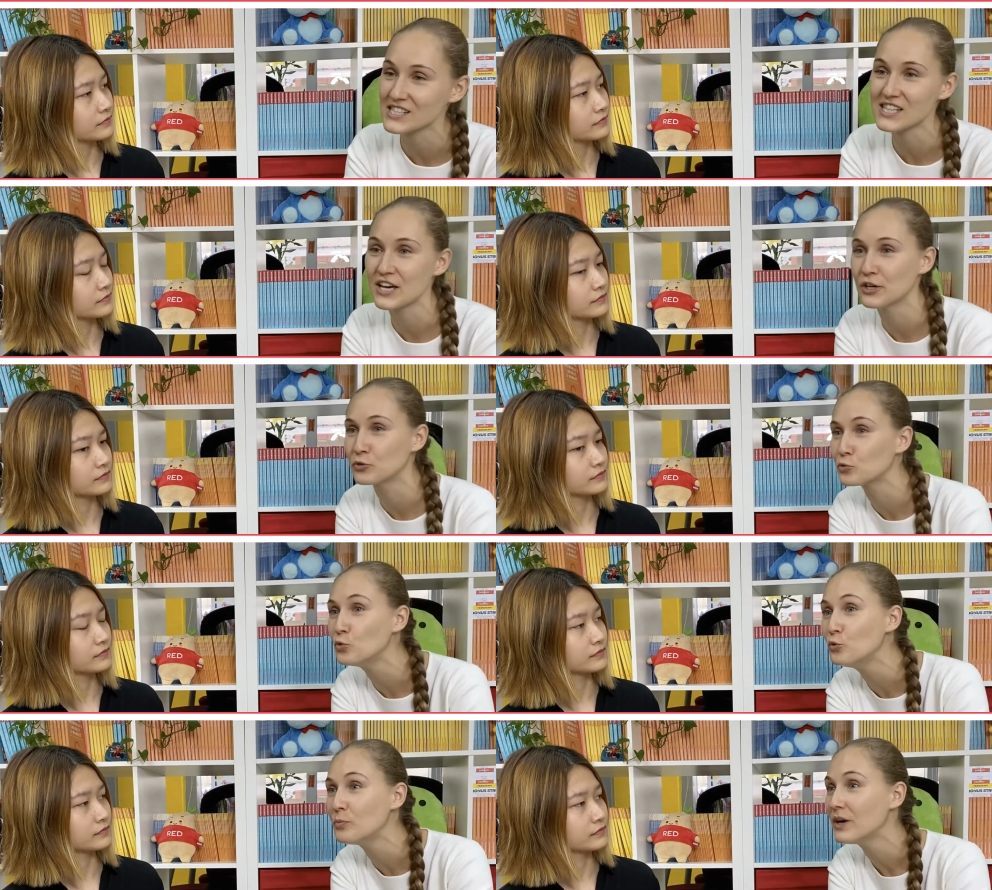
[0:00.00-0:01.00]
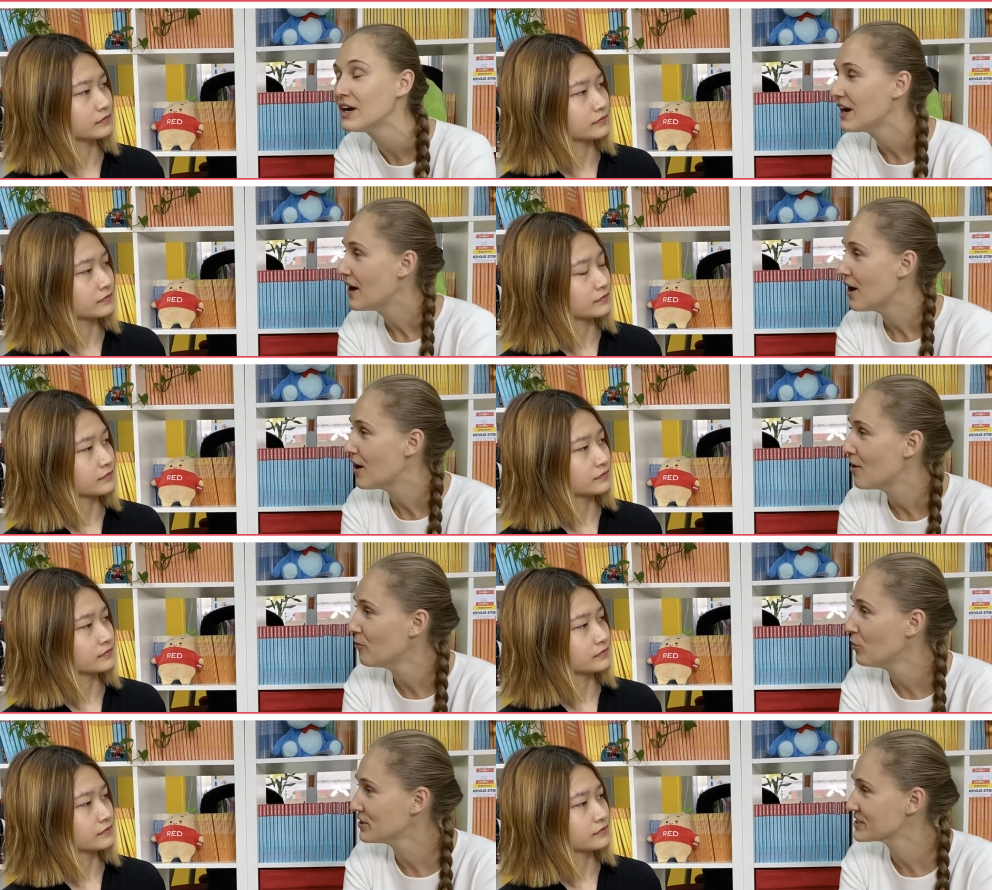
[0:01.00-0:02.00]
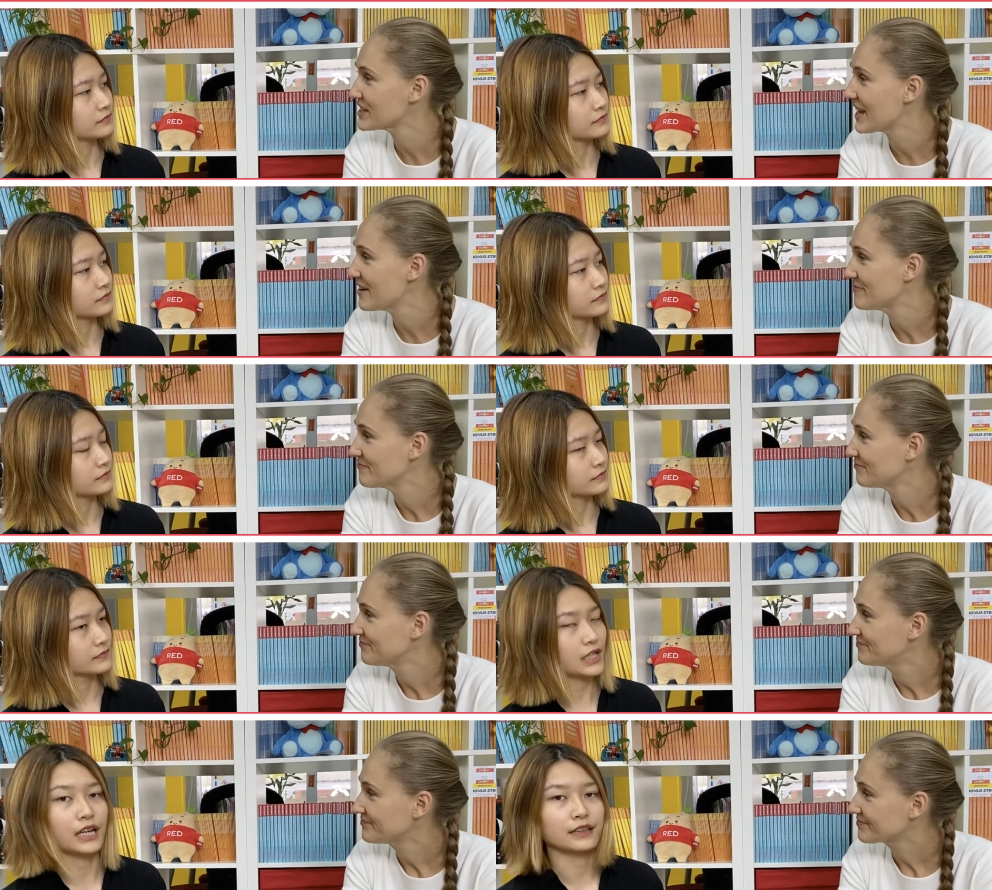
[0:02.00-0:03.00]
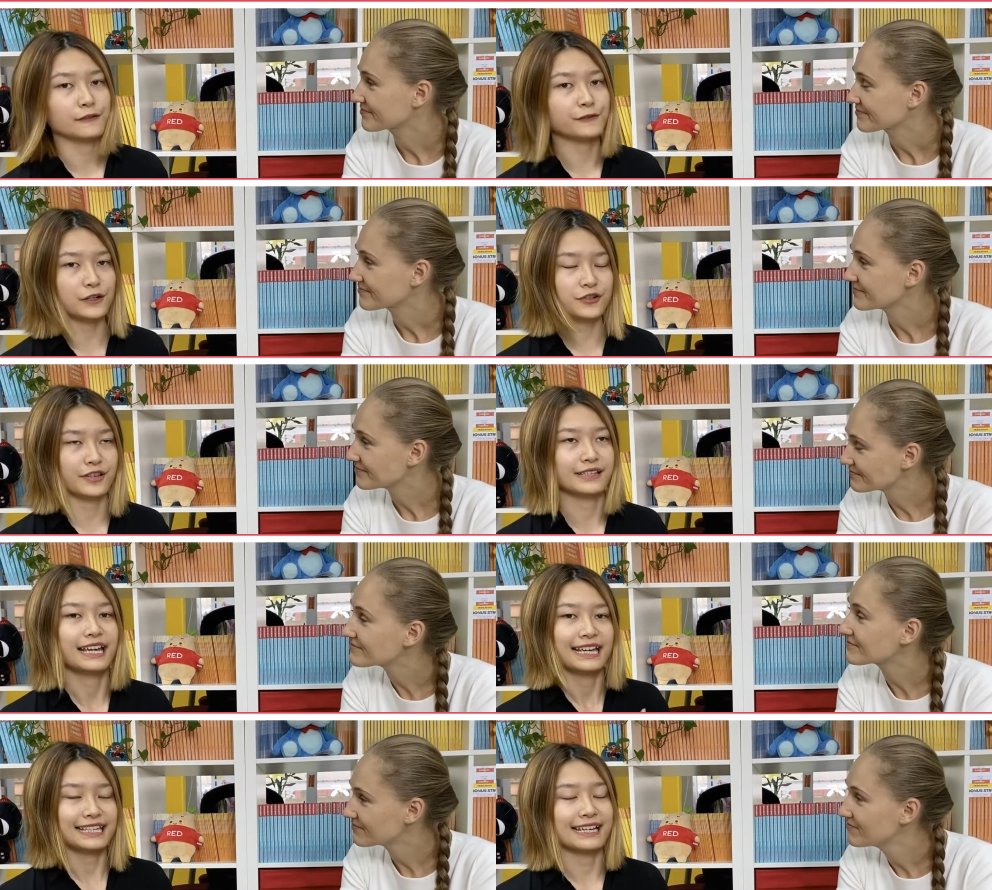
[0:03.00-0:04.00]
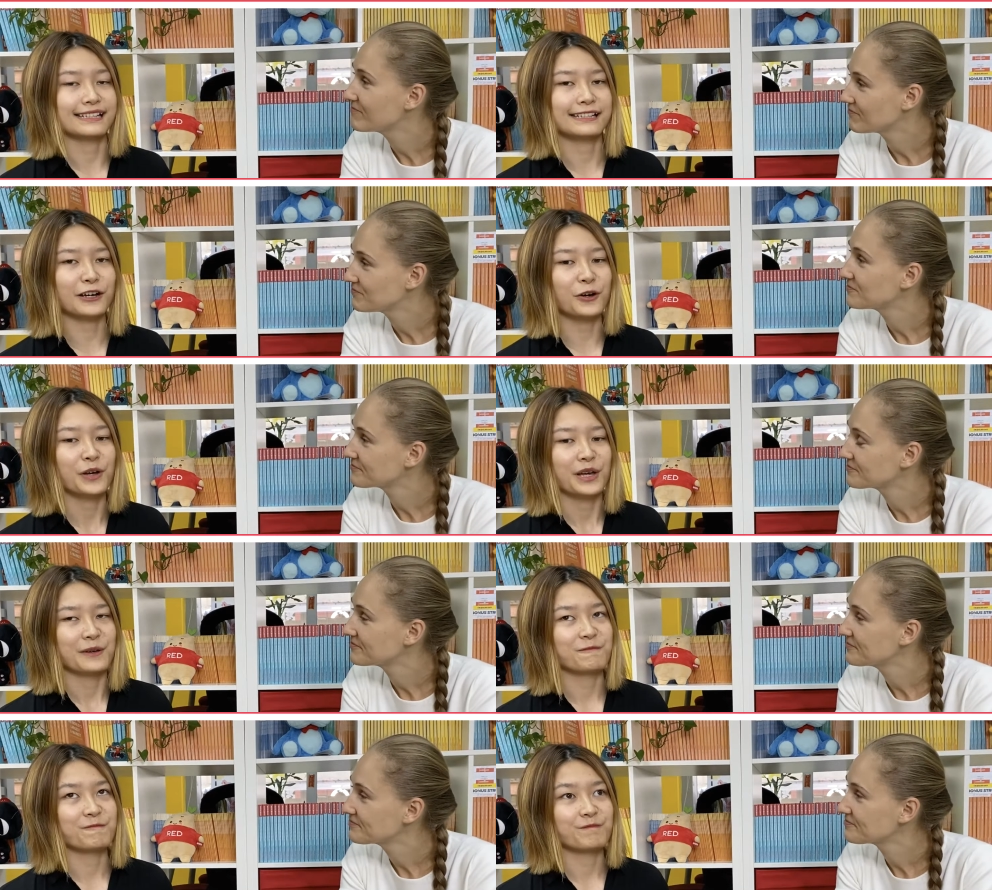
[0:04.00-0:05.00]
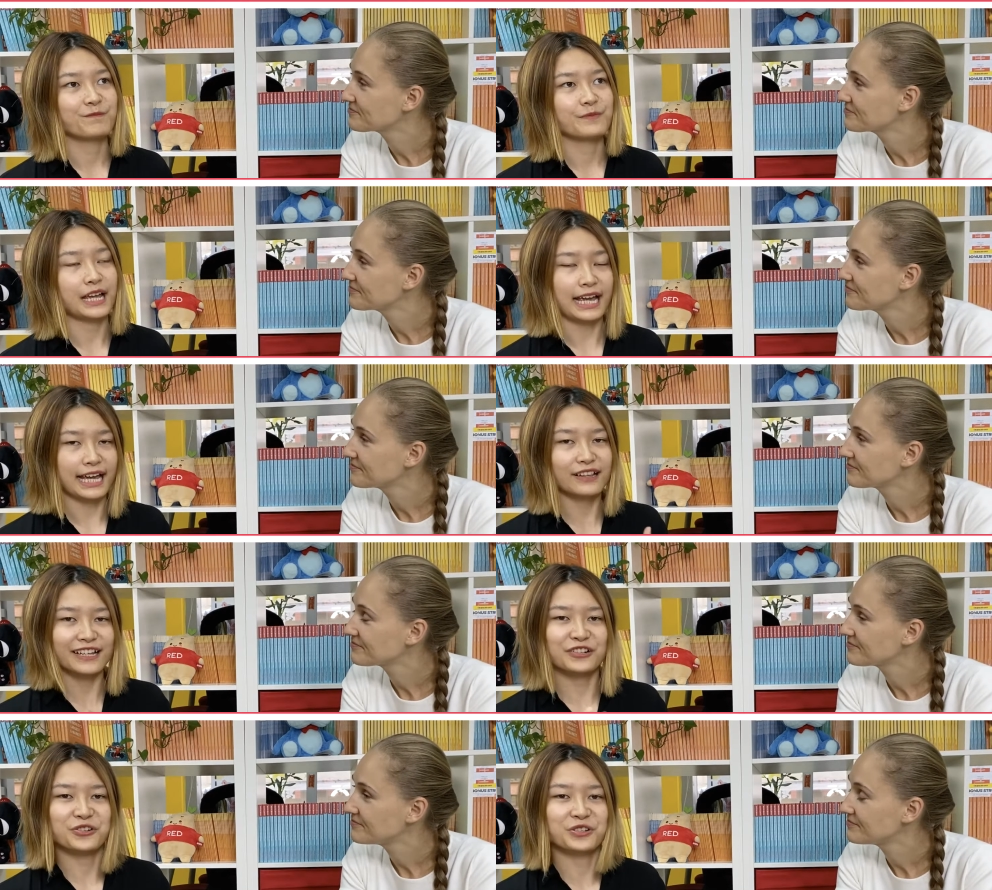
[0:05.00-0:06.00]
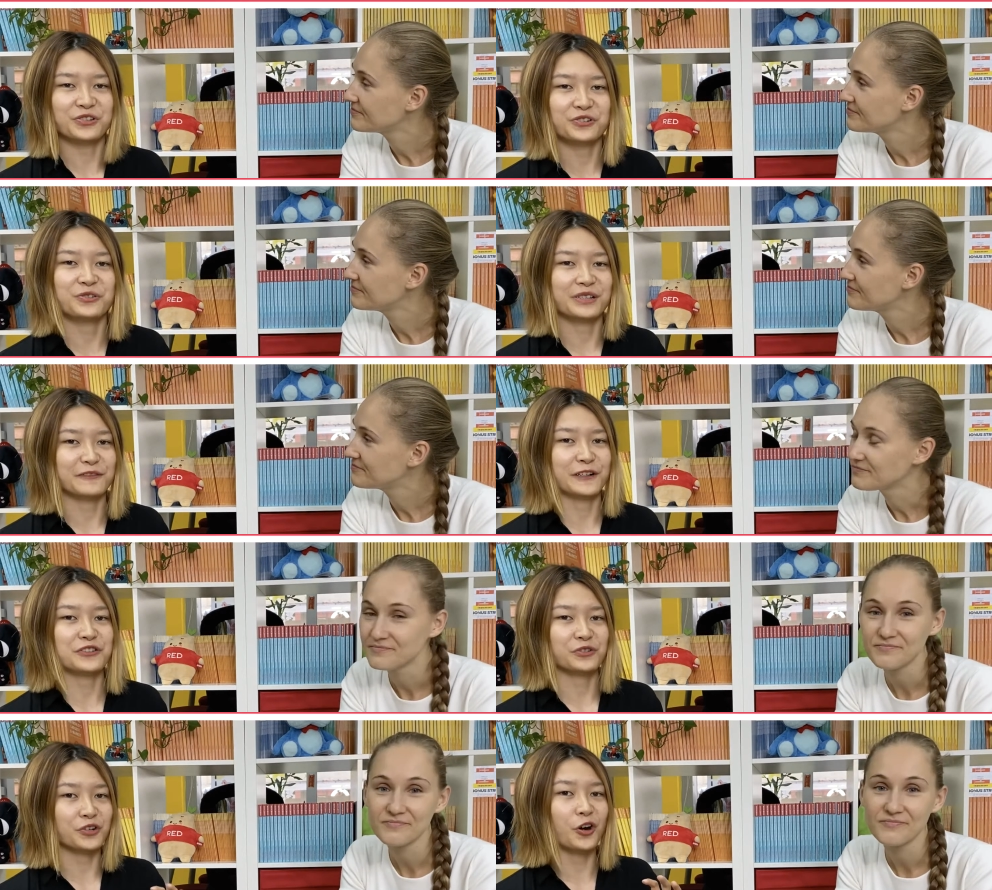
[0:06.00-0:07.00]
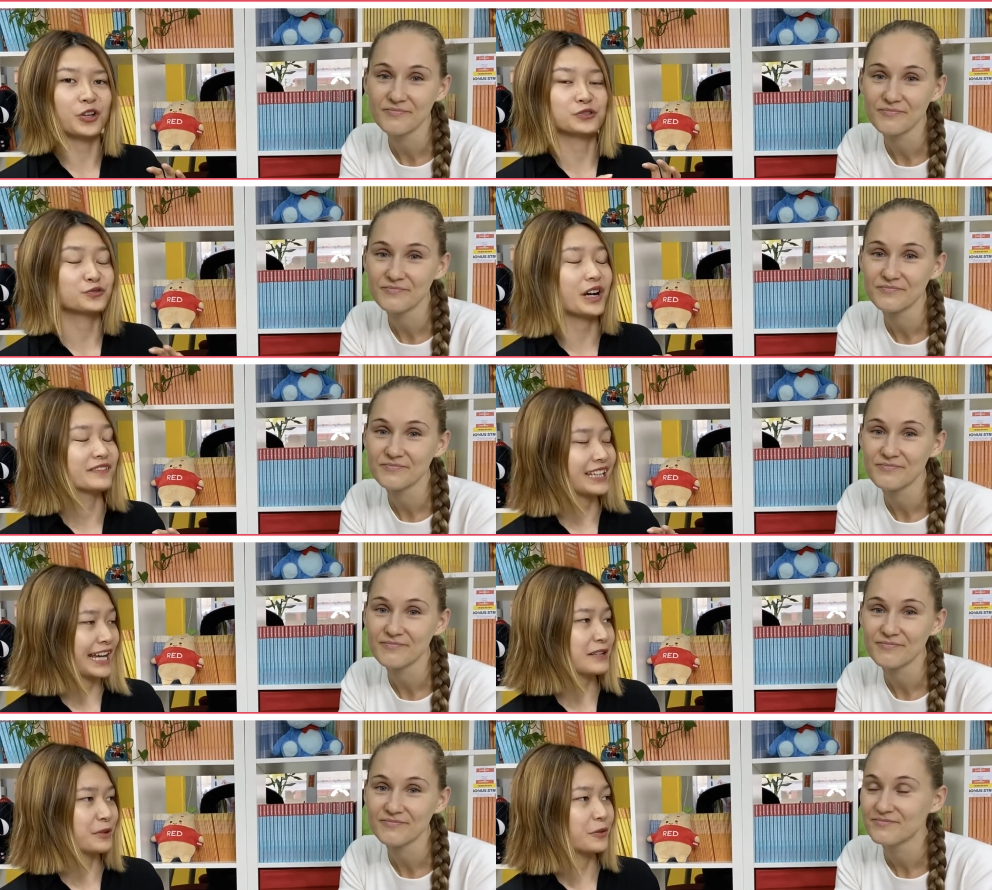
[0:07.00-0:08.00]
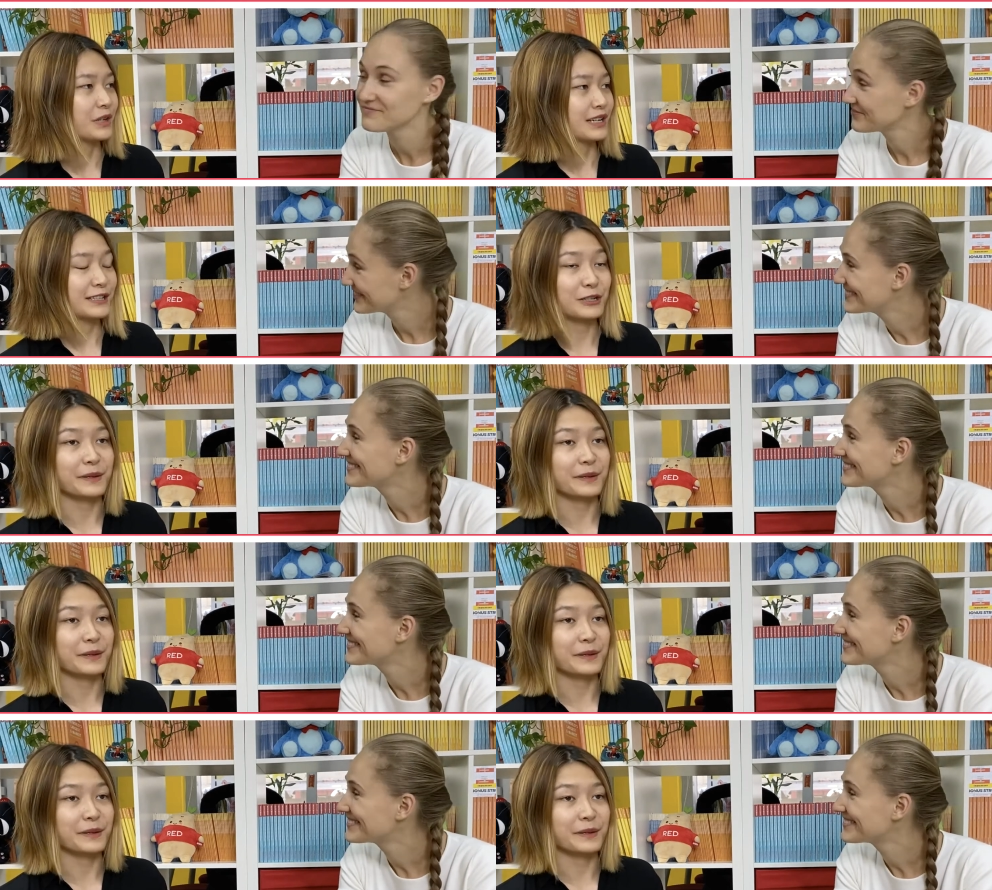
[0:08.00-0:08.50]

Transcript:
Speaker 1: Is there a group? Uh, what is there?
Speaker 2: Uh, the functions. Yes, yeah, so um, I'd like to introduce a function called roundtable. So